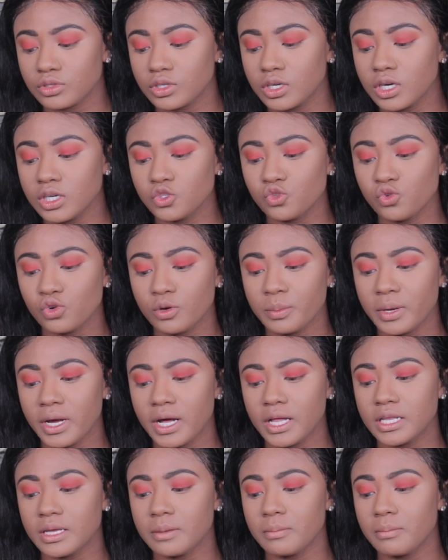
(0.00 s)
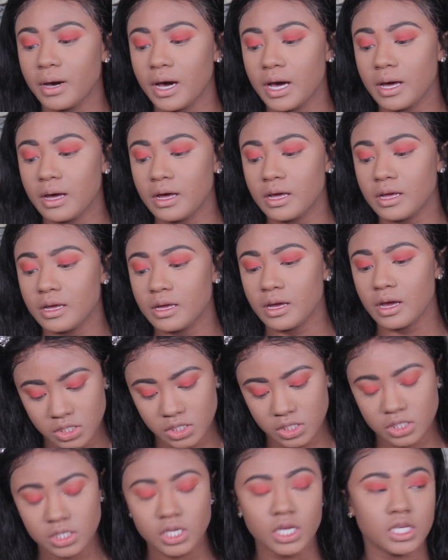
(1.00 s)
contour palette by
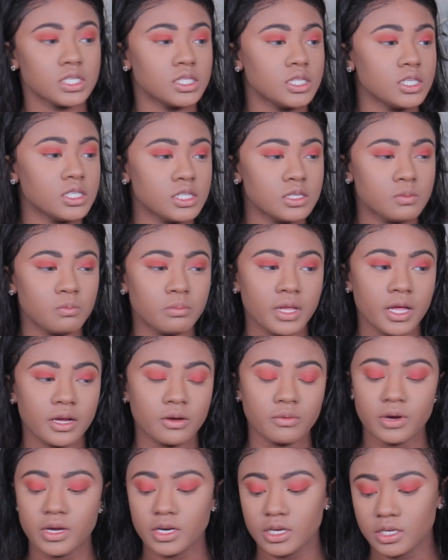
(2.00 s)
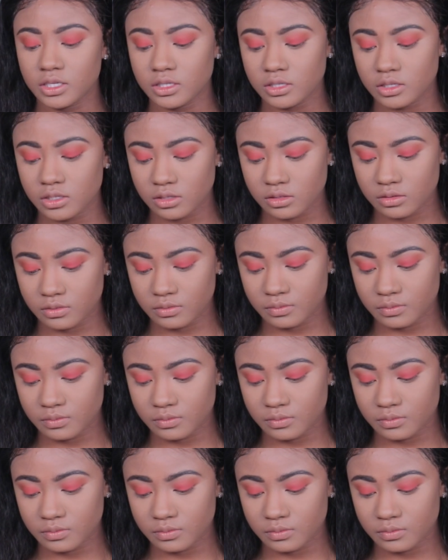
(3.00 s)
this Black Fragrance.